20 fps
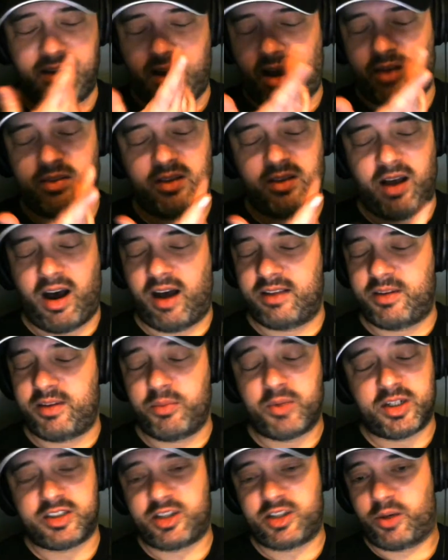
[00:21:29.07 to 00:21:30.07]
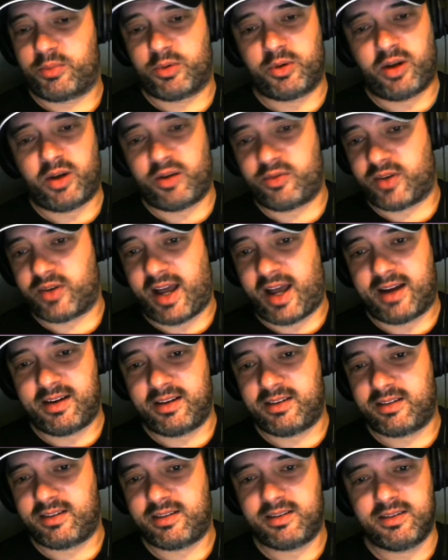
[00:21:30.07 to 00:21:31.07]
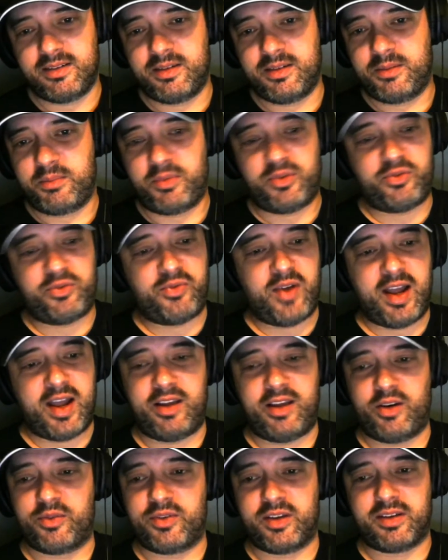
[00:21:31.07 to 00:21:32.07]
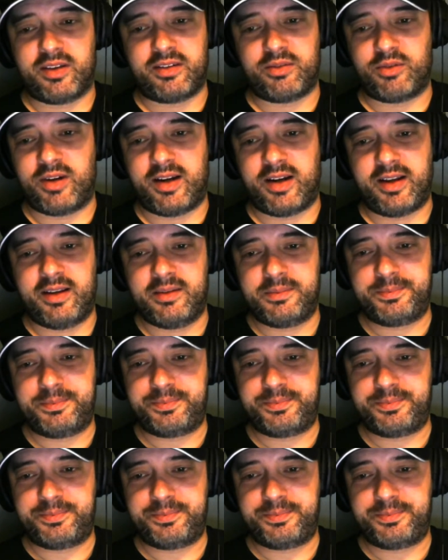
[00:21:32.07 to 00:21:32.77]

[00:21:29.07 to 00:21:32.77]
I didn't want to sell Bruno Fernandes. It was fairly obvious, really.